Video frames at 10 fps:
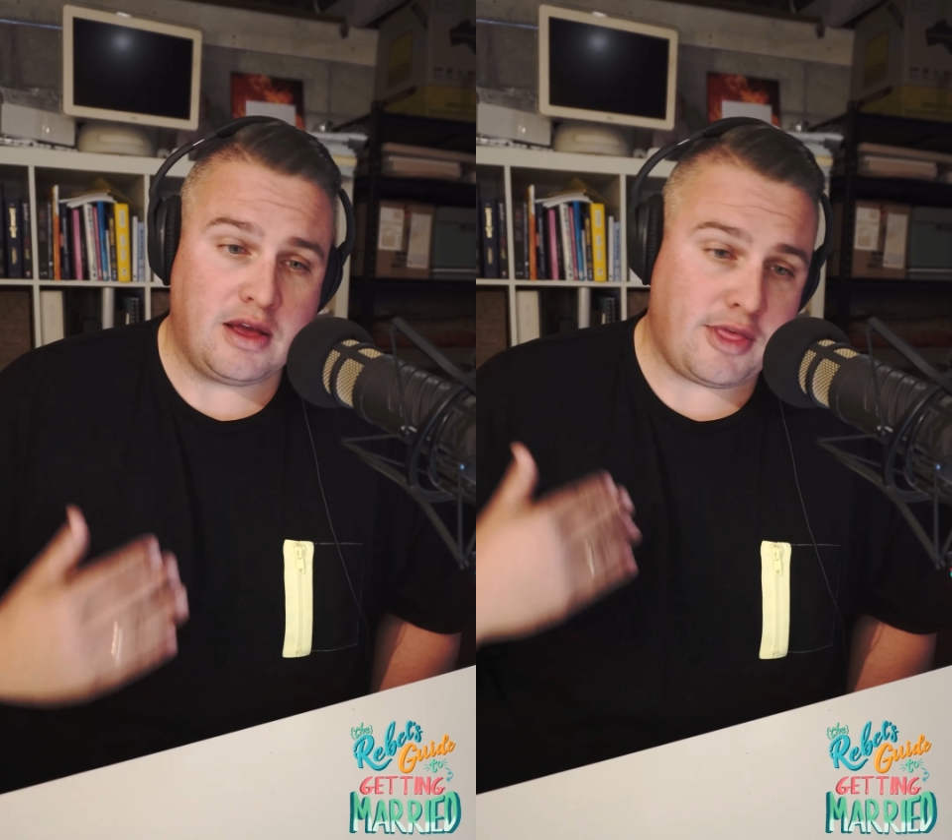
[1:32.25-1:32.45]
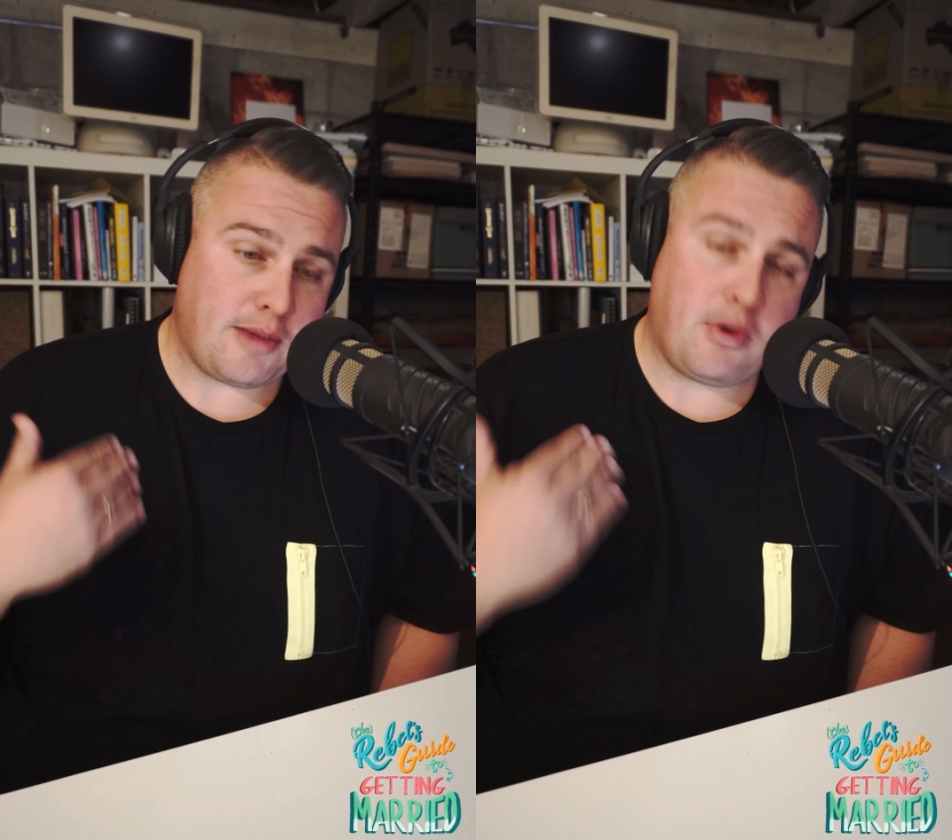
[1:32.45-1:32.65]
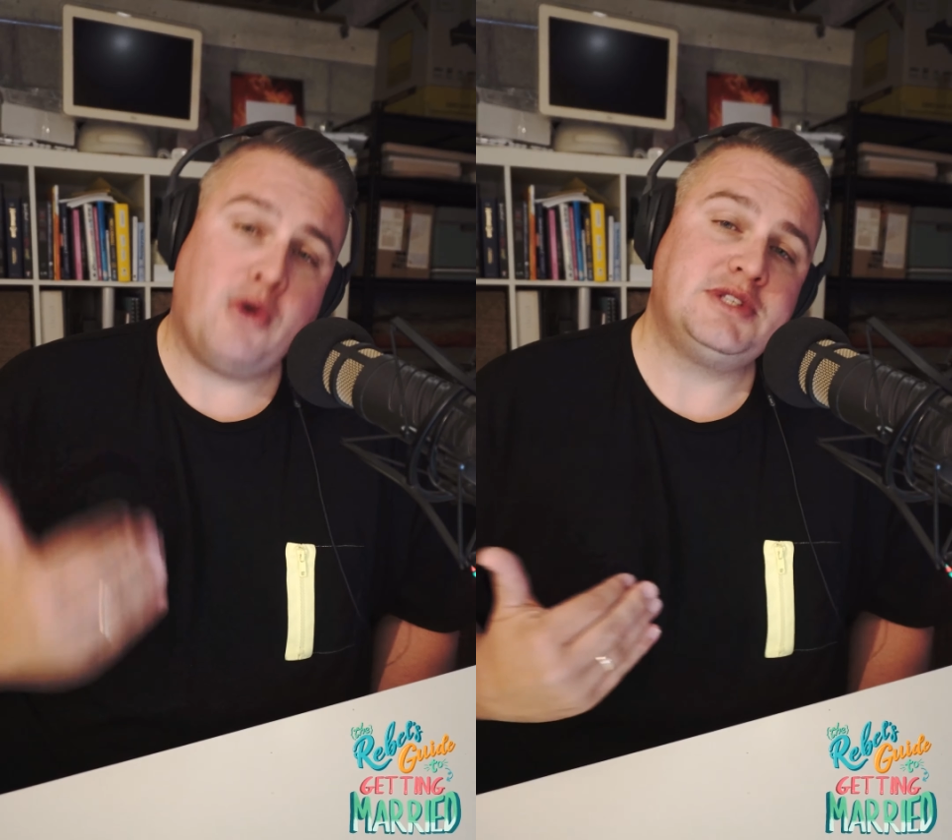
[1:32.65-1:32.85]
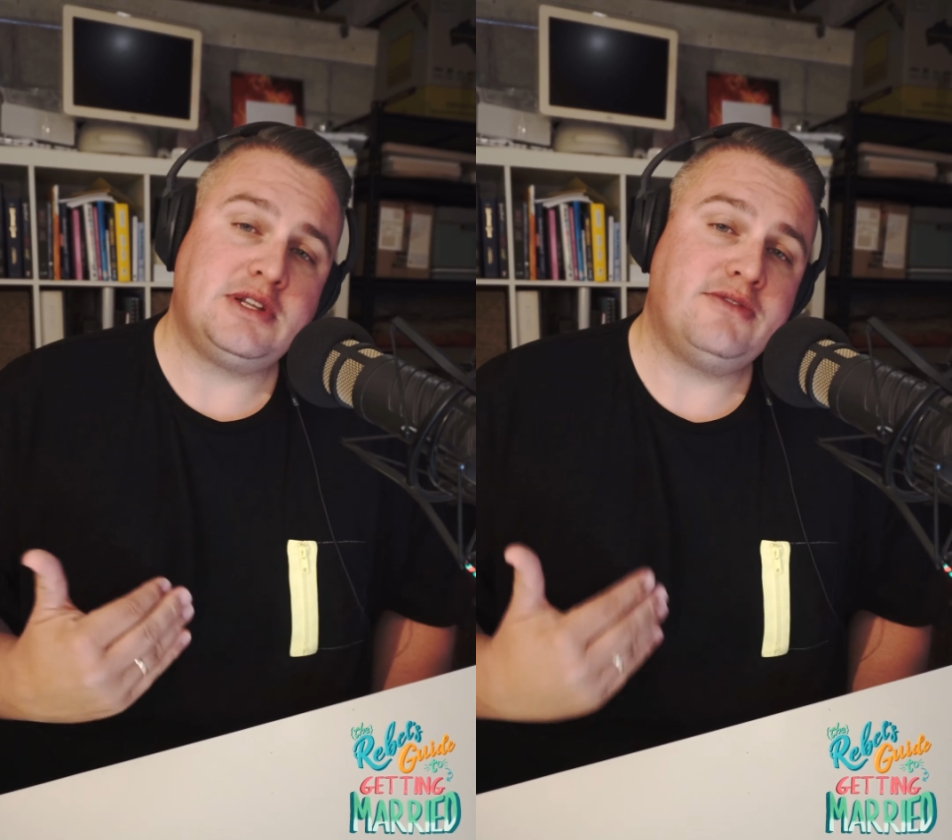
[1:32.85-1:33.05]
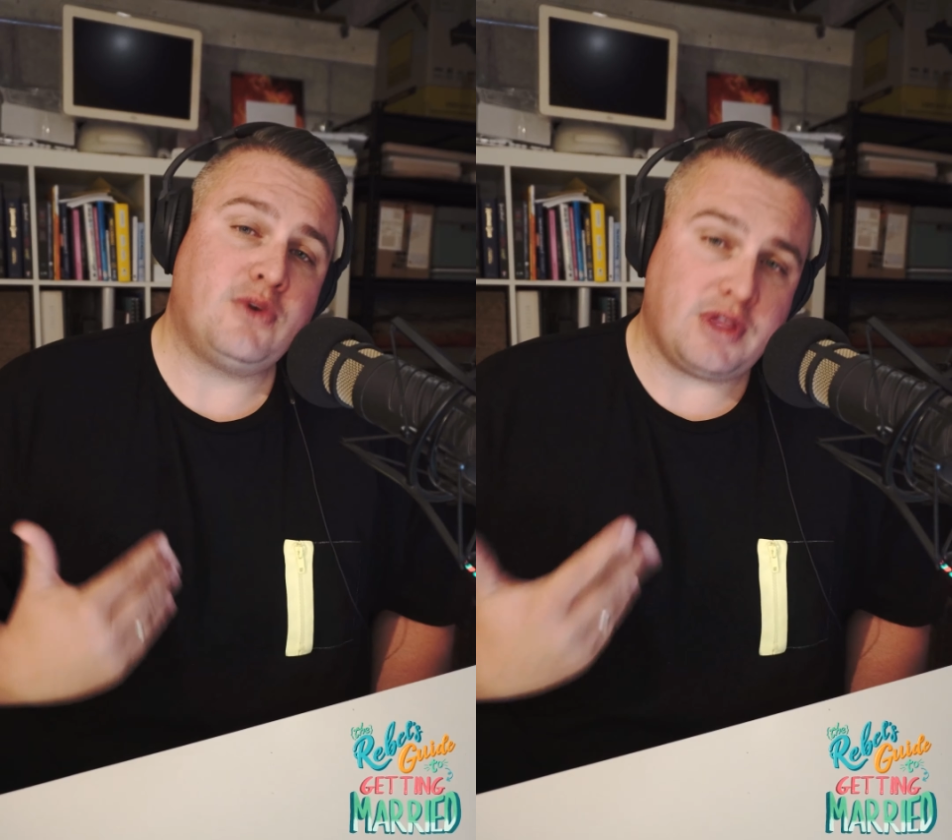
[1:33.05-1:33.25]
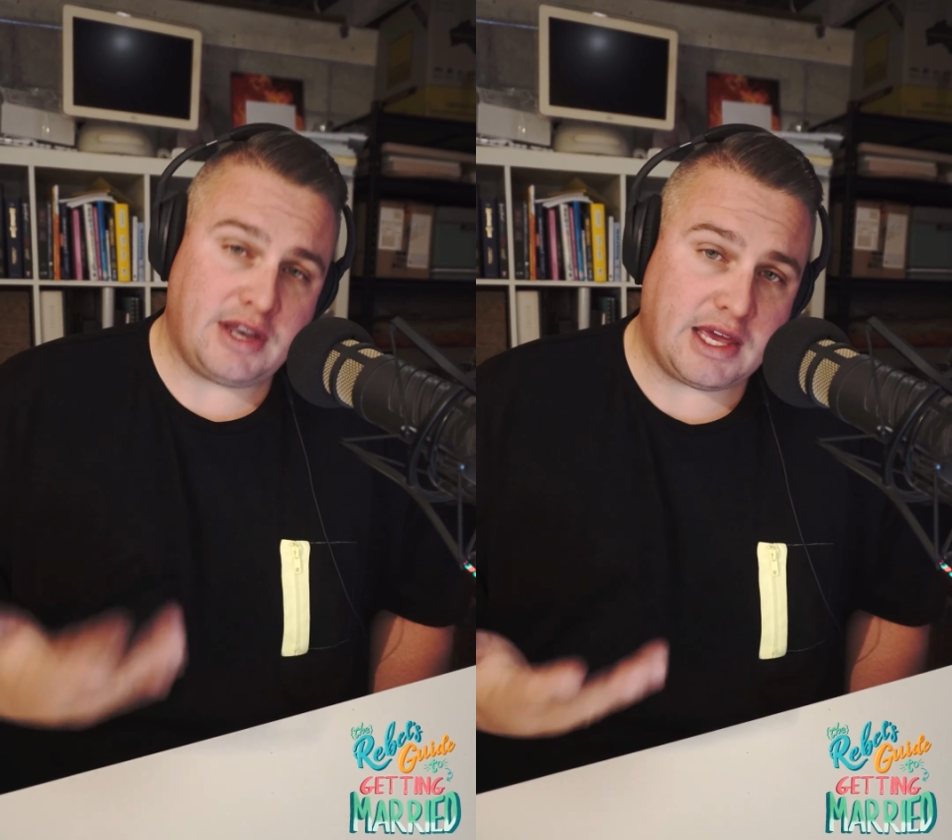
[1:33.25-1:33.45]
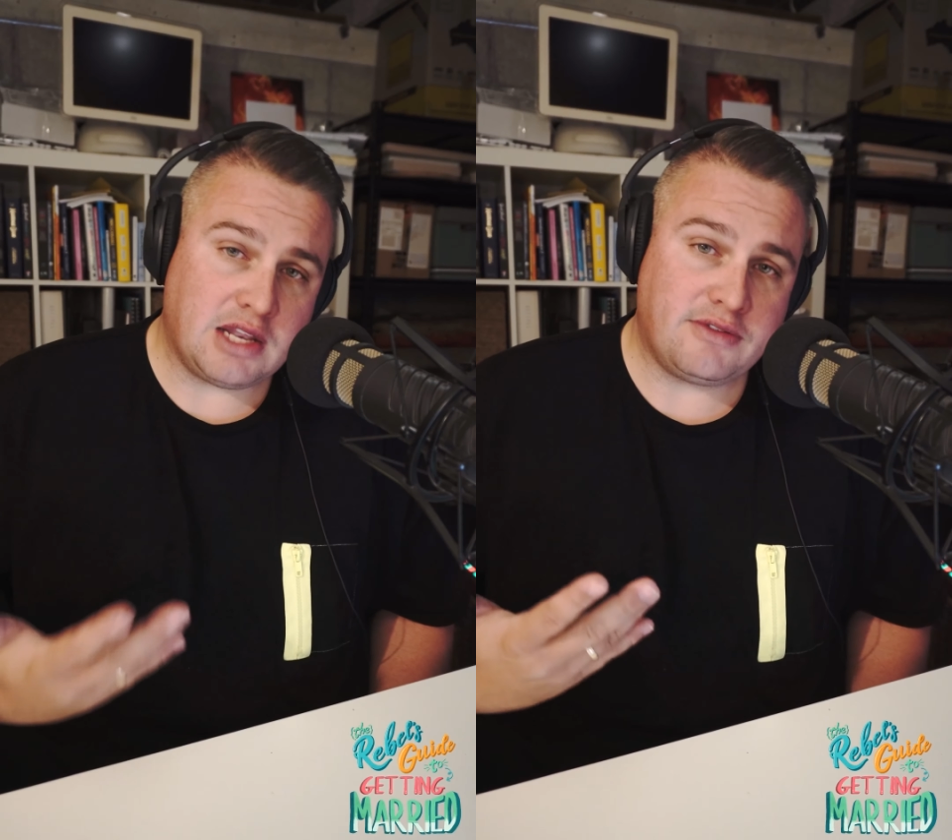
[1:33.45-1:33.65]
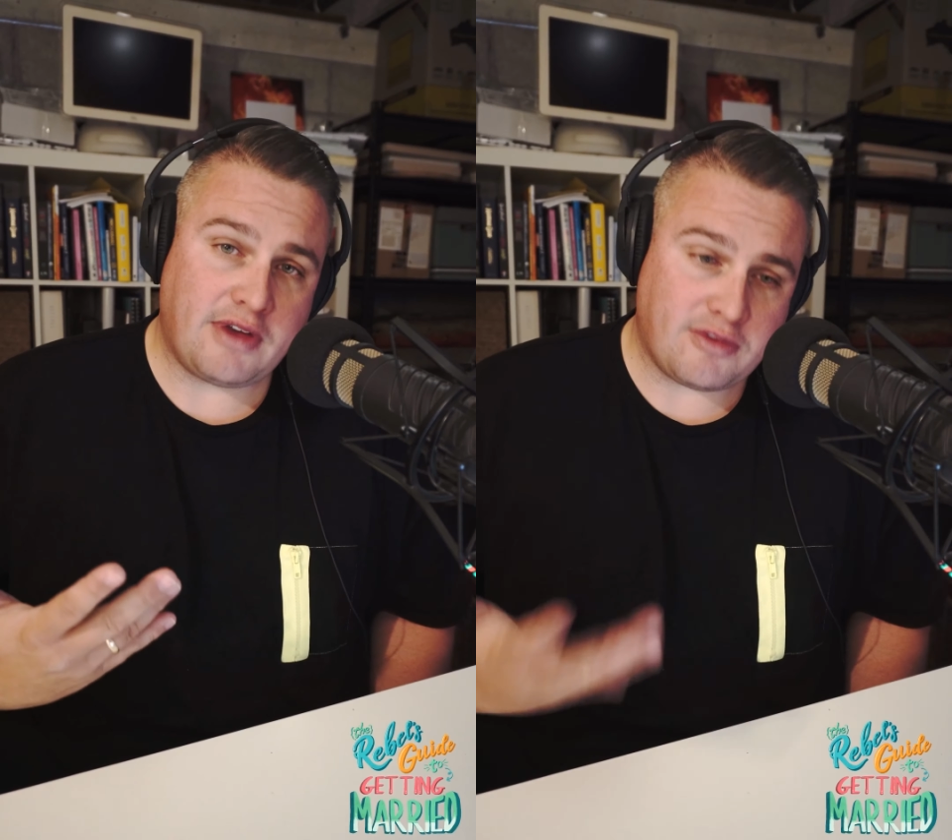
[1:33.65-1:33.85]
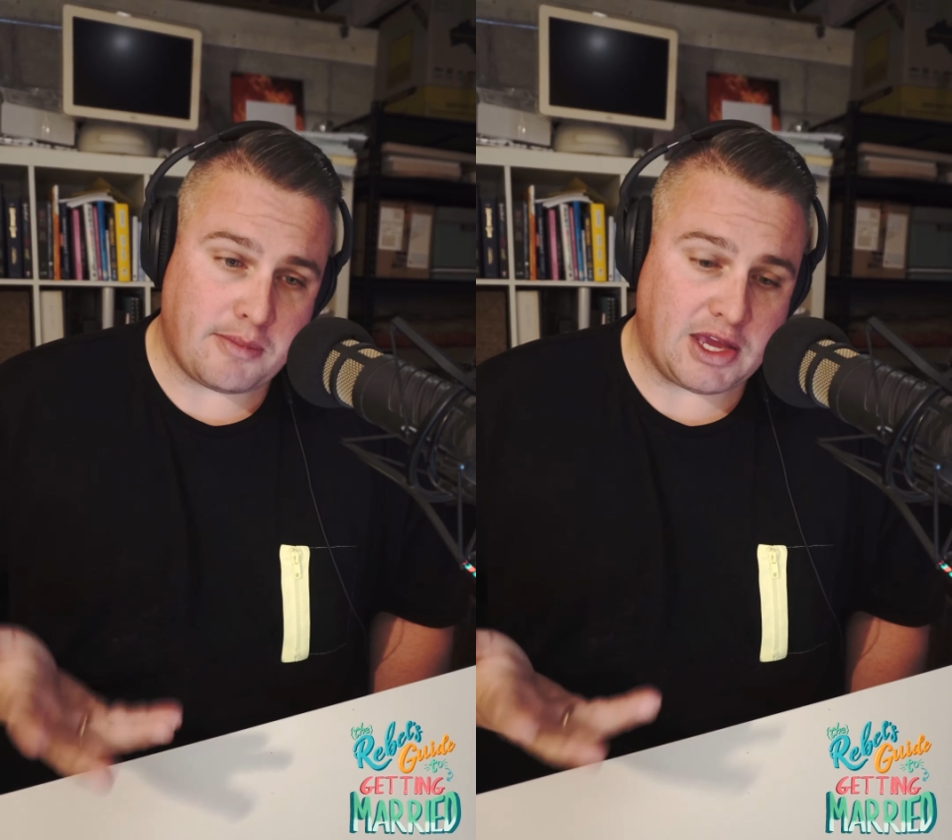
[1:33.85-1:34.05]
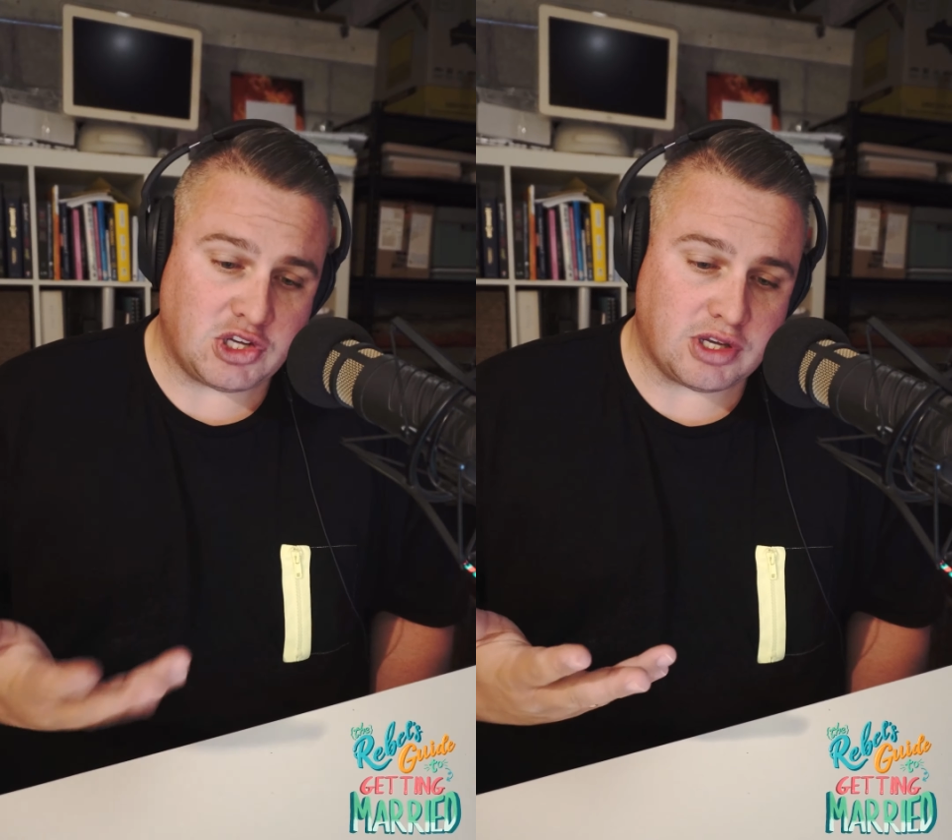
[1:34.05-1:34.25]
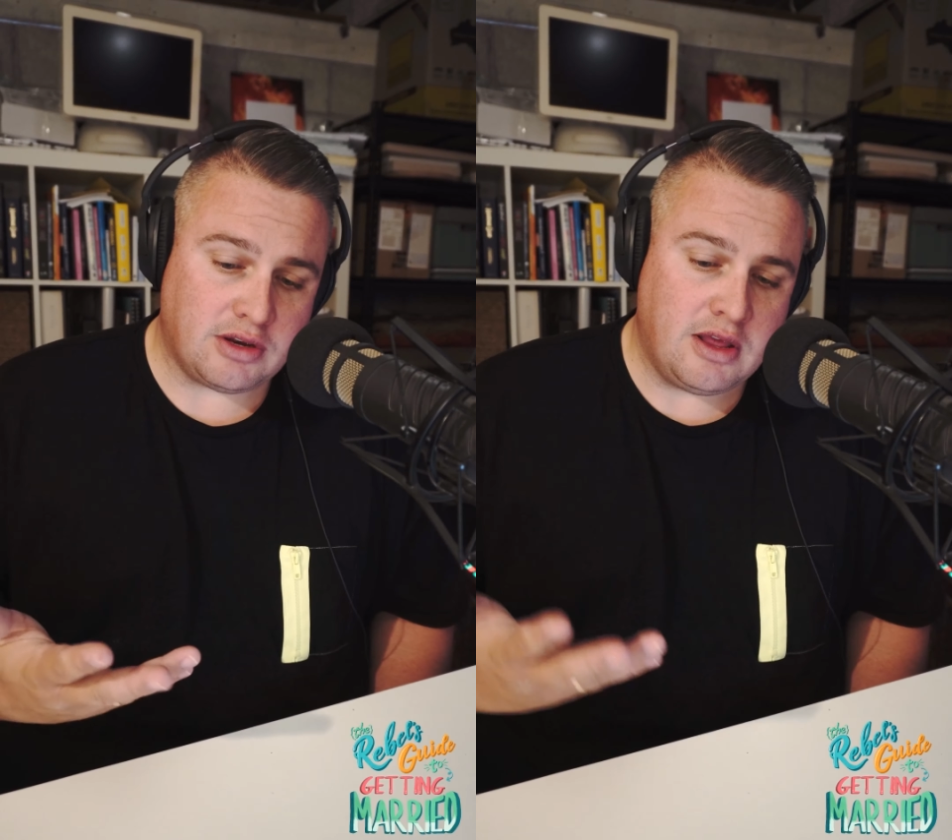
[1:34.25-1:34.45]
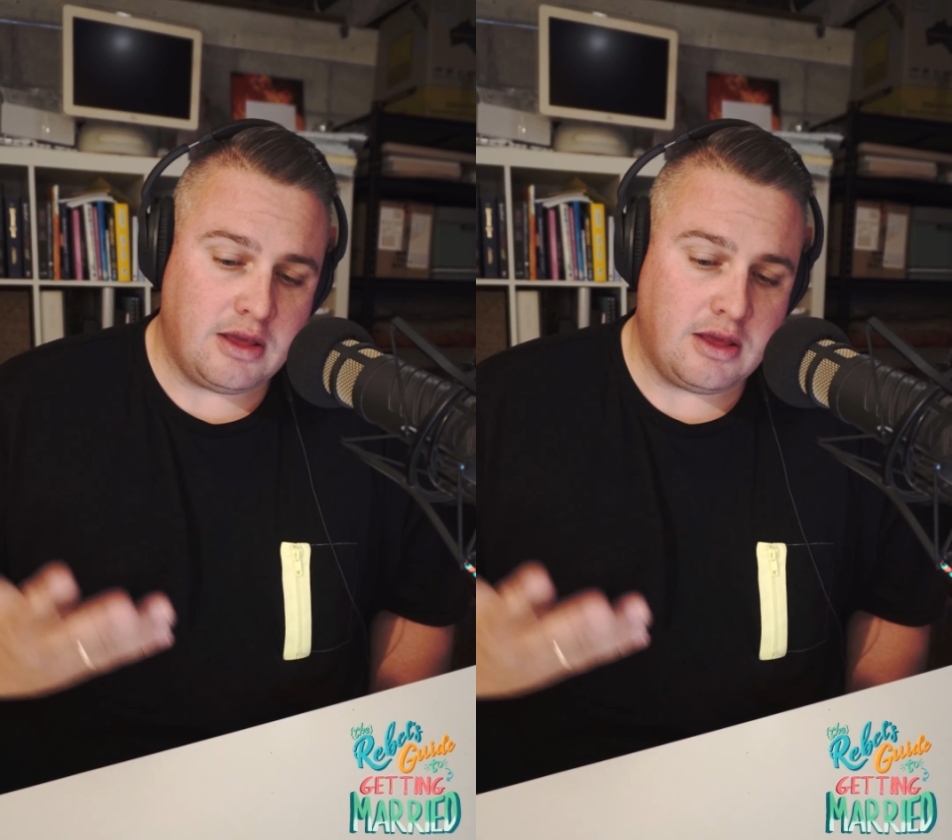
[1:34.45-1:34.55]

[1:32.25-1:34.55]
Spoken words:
That positive or the negative affirmation,